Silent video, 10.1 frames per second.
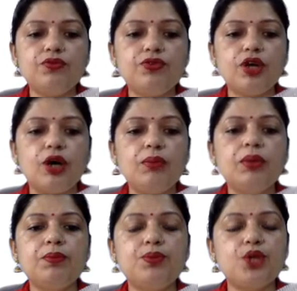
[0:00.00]
from
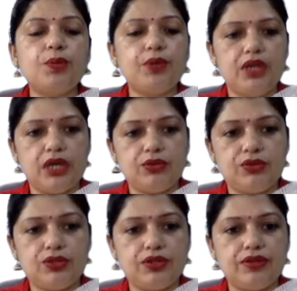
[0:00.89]
proper nouns
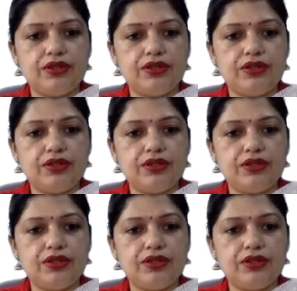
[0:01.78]
children.